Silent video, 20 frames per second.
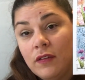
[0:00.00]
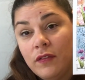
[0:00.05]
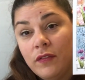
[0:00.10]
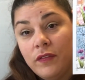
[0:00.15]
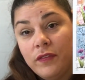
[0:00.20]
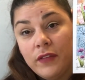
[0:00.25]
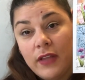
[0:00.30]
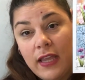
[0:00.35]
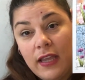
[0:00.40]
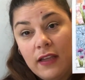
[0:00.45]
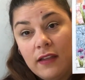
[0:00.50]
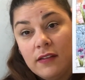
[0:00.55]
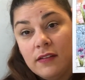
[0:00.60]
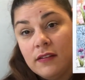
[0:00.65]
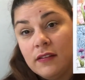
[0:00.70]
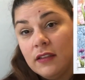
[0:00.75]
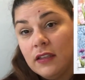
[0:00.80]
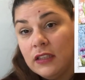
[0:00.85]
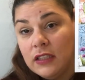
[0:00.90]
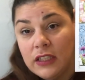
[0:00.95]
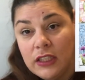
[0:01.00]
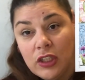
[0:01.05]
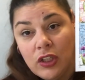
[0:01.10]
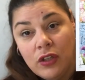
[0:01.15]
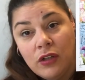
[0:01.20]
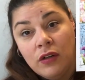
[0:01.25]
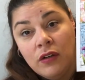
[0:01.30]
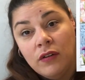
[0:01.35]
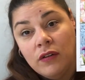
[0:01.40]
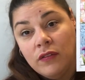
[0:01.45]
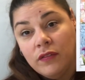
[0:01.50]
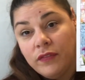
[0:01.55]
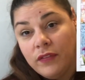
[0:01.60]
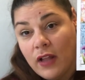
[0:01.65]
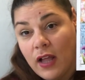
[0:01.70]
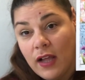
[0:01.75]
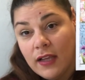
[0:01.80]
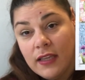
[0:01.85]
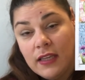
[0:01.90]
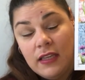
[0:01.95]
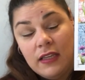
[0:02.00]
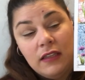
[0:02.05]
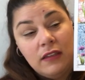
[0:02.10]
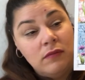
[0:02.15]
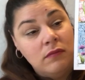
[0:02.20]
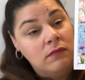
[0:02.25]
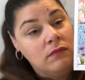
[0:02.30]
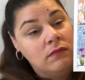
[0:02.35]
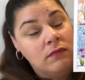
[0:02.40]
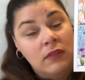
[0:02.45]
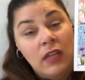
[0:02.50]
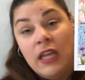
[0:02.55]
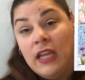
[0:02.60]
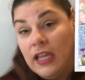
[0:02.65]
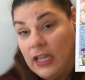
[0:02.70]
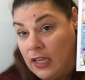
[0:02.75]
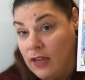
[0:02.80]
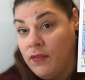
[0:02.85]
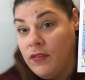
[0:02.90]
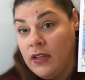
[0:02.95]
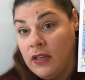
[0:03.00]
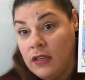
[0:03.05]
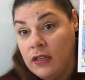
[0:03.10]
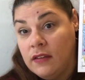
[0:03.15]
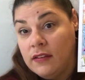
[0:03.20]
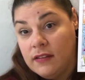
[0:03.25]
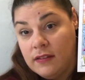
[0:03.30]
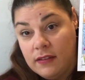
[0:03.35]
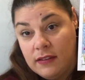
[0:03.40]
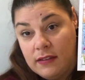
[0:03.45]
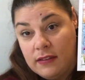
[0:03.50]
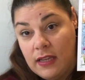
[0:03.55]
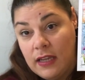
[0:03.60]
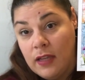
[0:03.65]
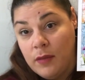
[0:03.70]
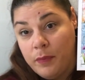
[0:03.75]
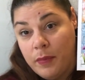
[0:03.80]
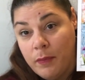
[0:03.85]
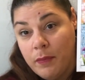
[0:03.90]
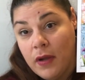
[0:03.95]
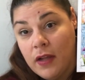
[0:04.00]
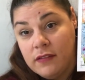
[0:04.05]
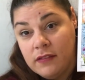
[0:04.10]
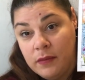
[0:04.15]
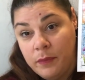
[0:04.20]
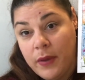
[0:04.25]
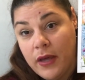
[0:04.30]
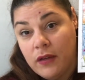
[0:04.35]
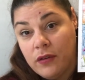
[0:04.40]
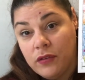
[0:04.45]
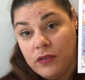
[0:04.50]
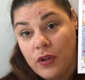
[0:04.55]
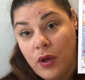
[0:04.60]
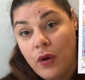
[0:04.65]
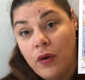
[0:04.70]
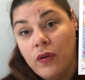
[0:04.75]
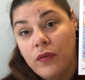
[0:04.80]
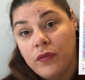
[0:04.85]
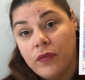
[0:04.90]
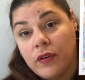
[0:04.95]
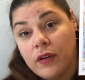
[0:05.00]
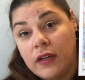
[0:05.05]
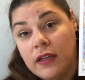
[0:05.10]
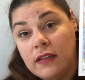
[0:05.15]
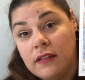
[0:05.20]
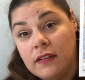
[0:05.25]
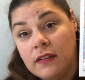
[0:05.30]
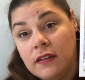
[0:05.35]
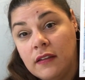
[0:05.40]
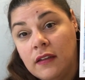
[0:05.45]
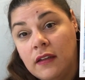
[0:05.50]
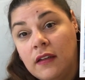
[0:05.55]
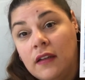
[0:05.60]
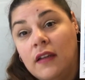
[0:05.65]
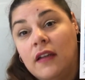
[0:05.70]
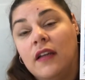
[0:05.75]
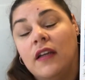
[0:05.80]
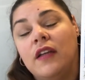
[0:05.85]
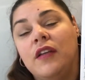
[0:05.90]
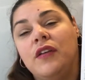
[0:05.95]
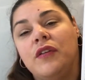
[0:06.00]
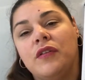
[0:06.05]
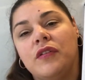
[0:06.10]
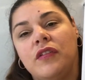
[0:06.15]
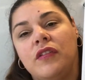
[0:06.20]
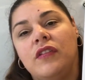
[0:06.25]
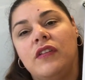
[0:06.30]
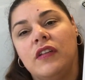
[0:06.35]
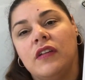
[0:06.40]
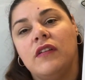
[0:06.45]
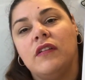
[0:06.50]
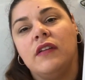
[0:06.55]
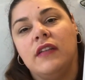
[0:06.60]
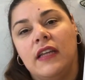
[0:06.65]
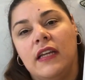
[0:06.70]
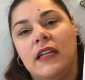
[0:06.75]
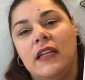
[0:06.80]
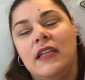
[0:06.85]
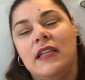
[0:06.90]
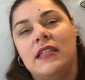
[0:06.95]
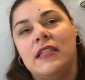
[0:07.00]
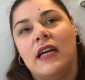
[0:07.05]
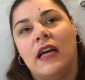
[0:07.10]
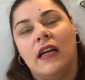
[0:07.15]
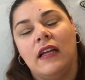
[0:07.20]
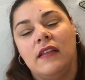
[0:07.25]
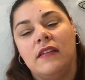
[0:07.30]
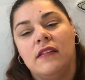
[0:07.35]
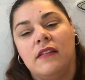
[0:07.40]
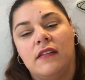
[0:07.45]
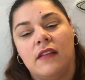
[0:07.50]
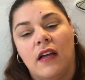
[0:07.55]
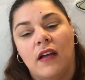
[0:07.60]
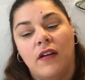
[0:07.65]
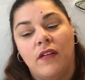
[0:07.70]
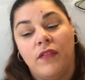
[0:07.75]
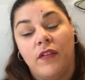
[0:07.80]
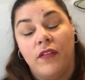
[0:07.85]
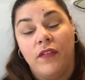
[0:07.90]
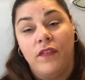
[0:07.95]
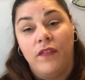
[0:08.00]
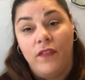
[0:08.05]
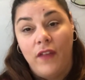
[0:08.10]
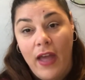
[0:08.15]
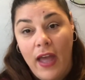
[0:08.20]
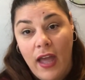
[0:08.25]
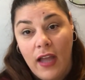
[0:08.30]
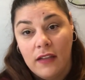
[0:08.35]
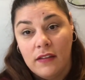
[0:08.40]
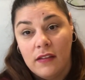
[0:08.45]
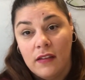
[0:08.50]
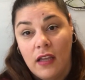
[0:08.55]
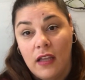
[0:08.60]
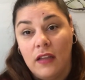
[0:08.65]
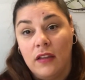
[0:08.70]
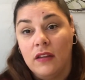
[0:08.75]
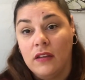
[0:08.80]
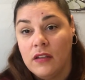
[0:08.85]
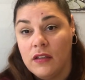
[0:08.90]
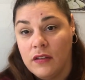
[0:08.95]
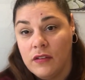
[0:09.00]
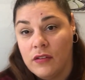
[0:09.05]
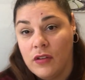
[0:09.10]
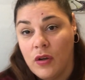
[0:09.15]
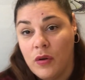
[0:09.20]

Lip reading: flakes, glitter, flocking, even stamp embossing patterns over it, and you're still getting tons of effect. It looks